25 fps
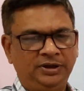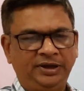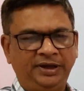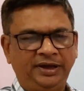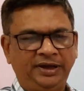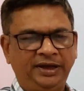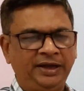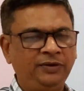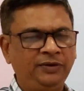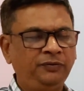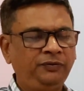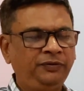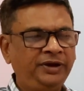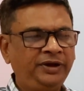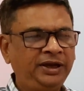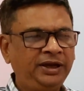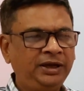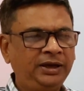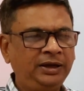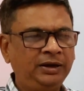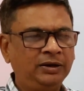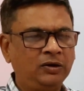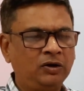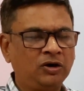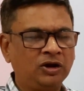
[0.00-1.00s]

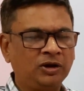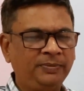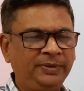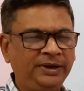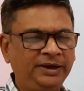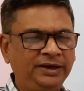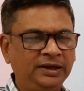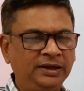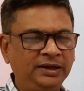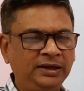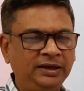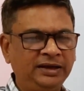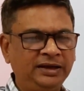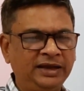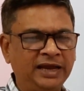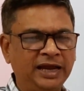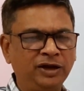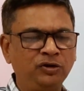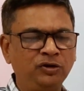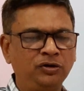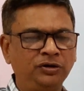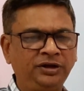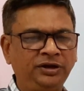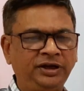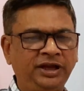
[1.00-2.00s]
every orbital
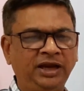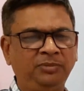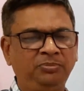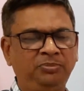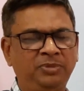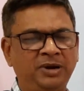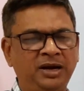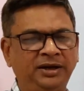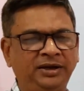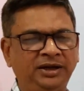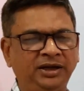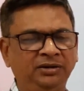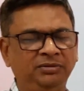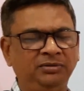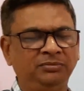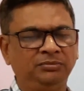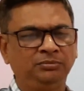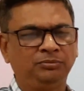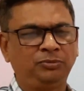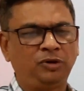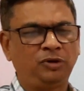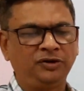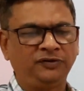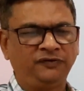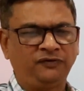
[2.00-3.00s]
cannot take part in
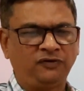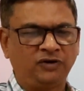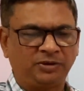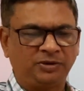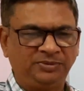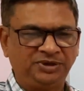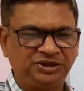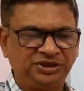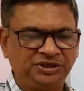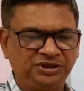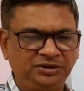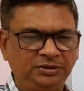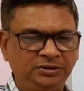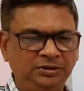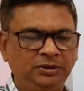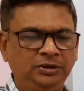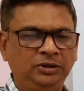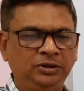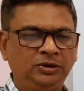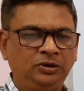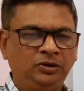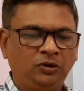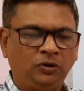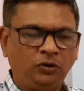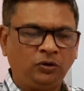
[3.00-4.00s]
bond formation.
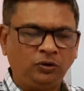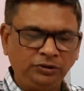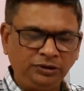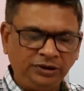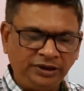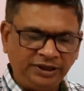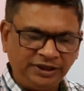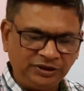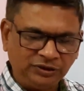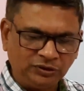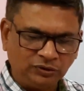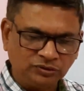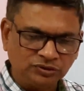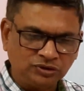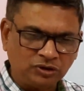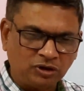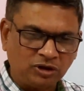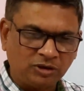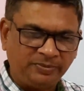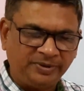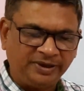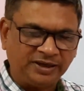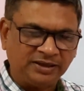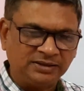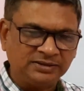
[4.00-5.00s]
Only those
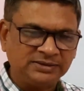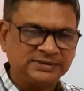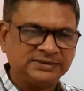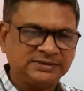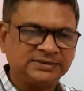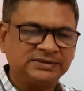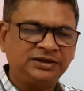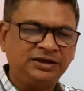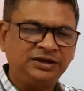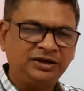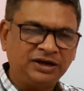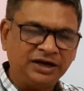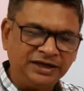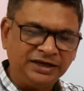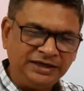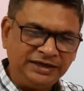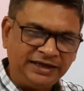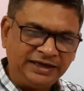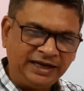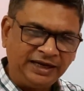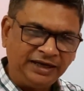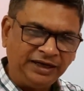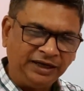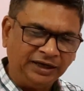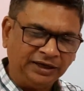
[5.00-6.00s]
orbitals
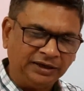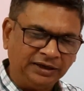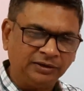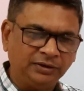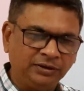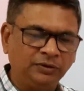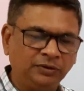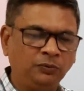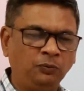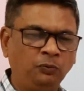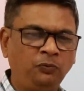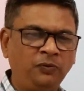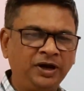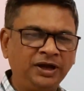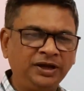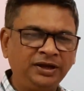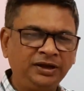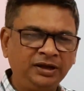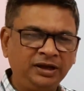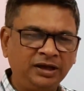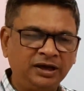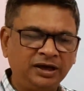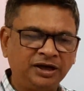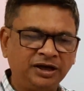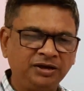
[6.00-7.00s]
containing
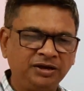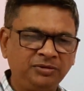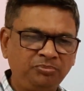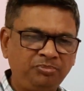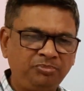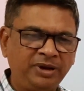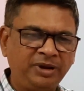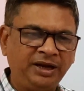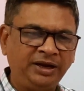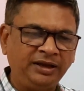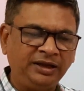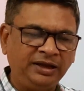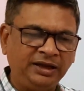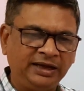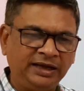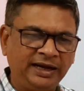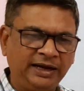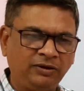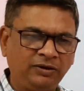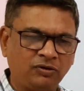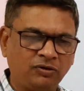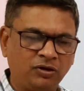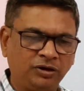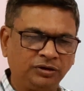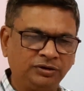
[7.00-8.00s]
one unpaired
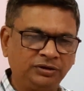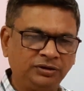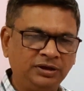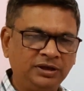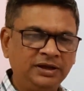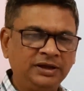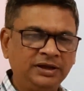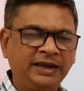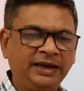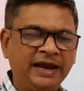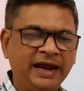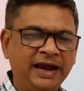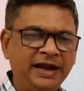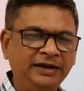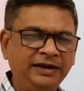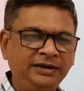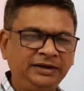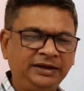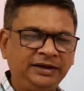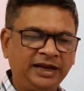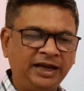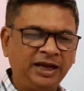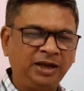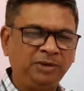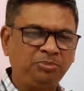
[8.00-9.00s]
electron
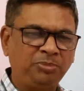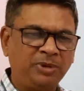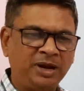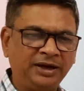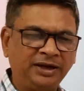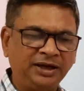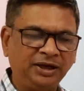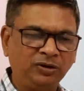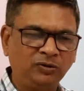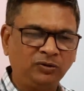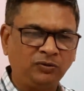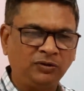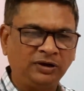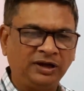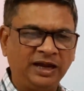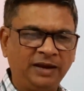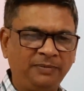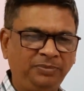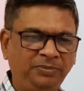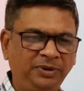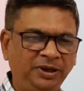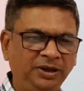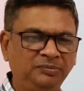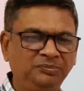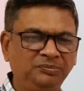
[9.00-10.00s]
can take part in
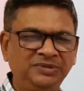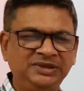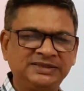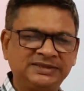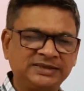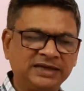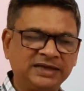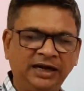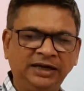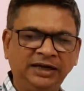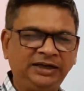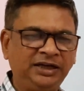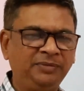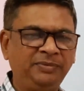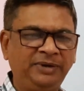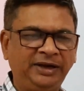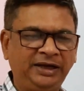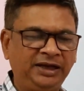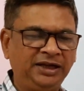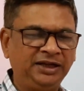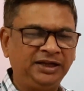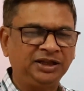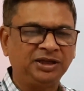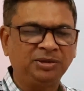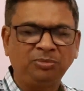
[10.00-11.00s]
overlapping, means
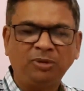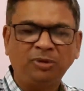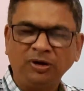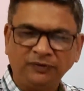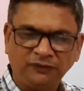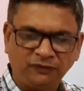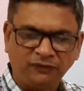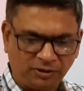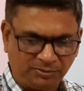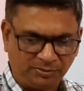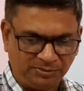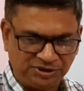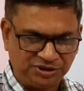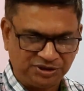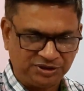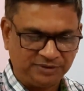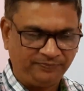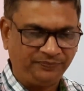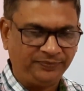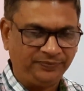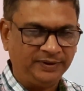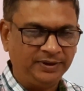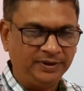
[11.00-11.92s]
ultimately in the bond formation.